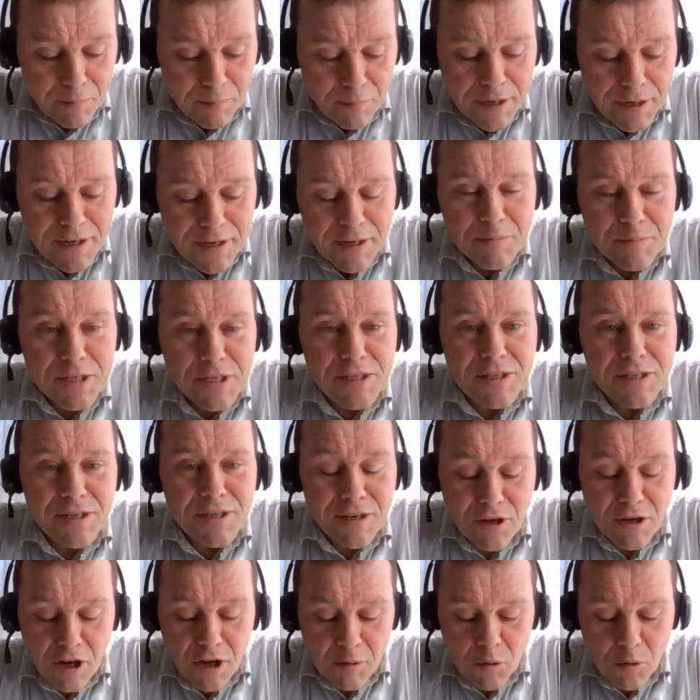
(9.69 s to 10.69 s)
My name
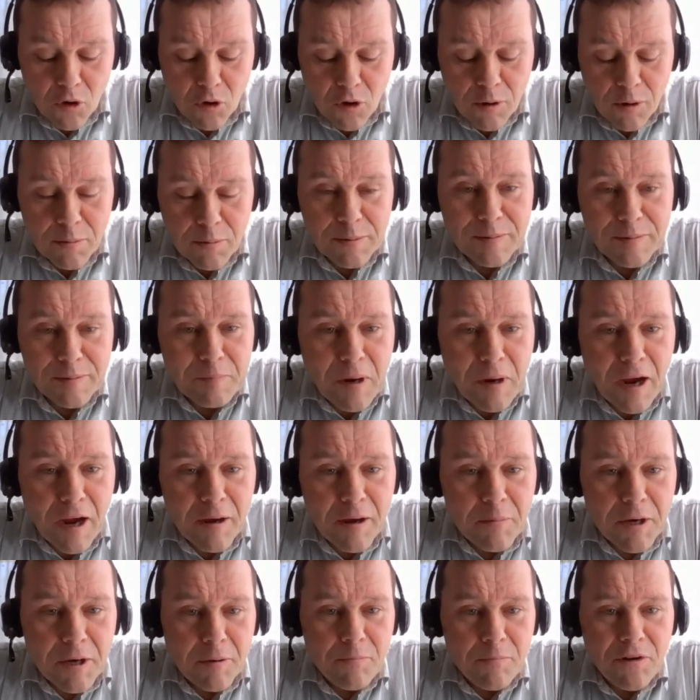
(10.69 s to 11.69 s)
is Colm O'Gorman.
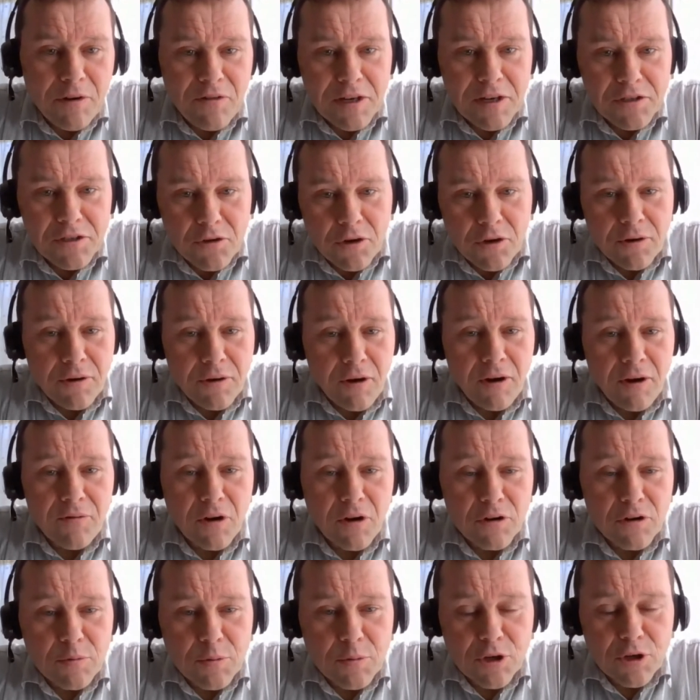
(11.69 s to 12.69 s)
I'm a Professor
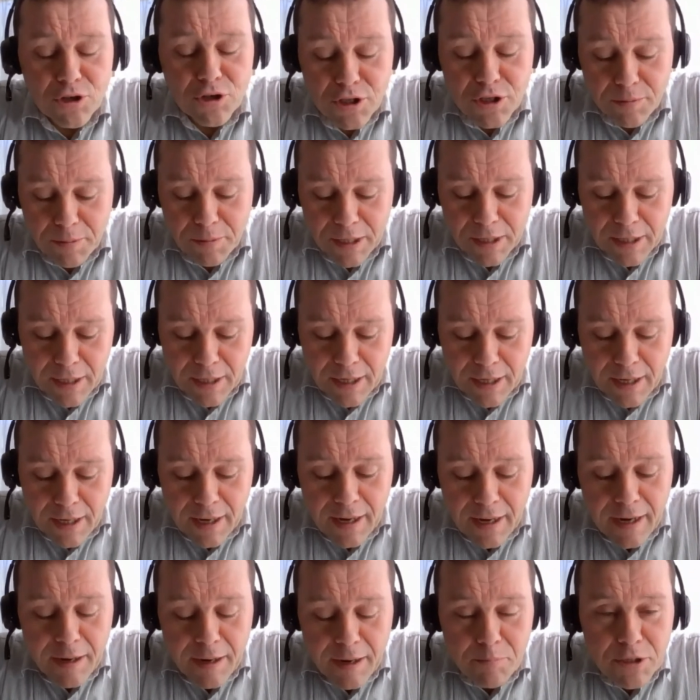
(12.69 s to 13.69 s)
of Entrepreneurship,
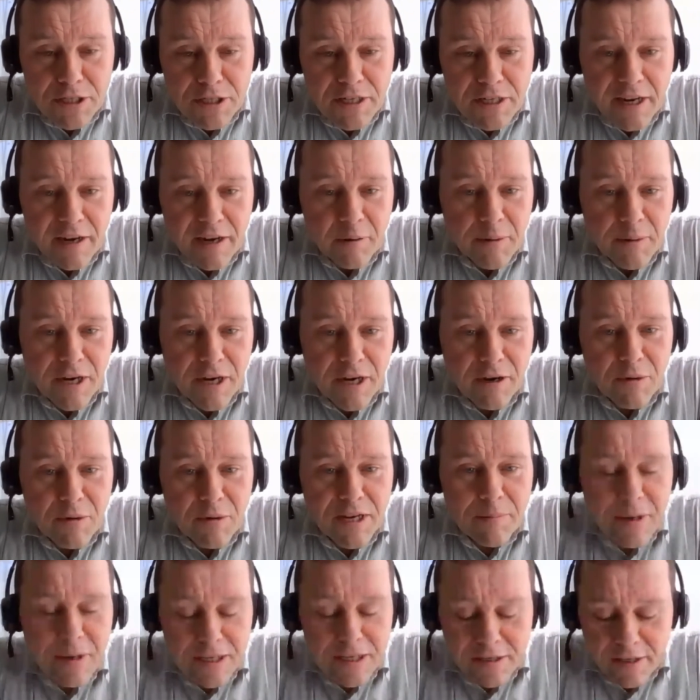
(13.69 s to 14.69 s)
but today I'm here in
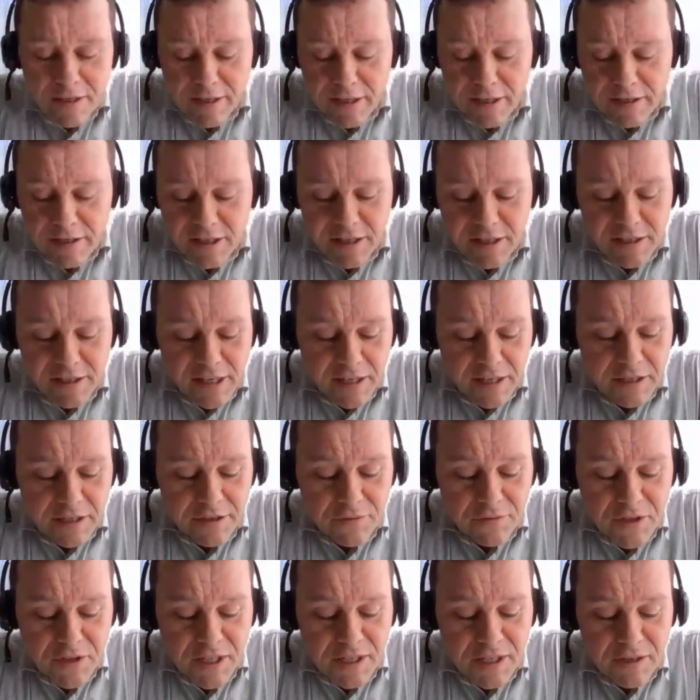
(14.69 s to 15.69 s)
my capacity as the
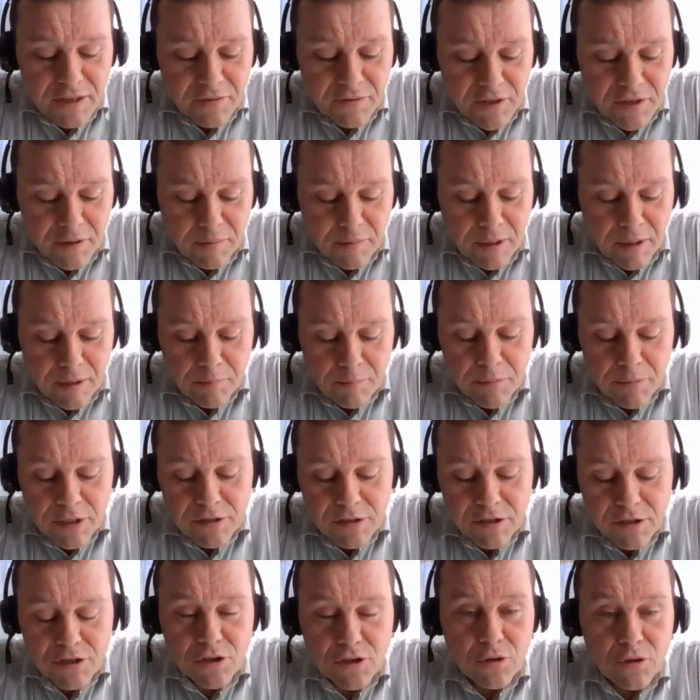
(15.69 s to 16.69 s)
Executive Dean of the
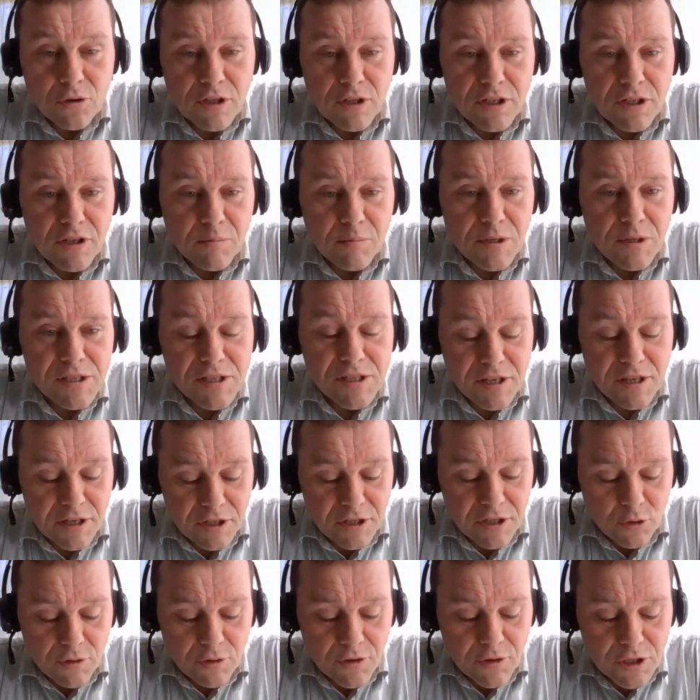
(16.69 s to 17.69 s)
Business School in Dublin City
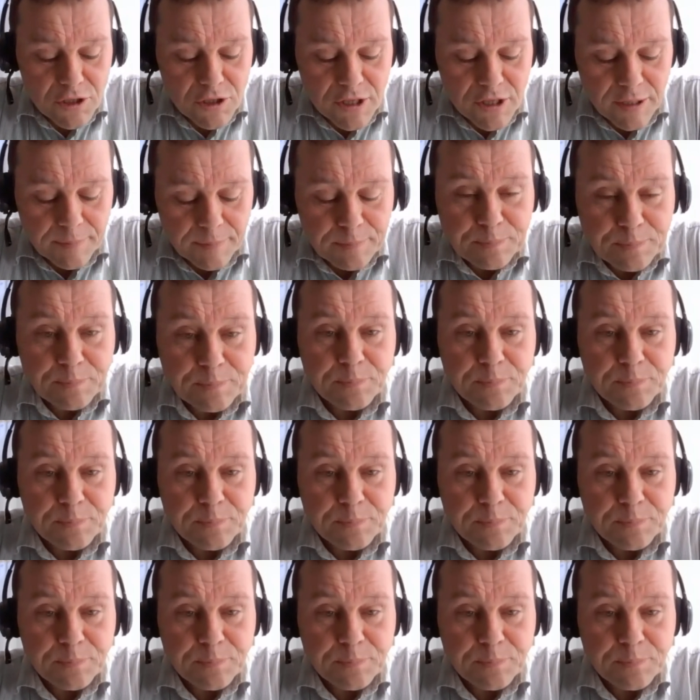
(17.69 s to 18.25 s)
University.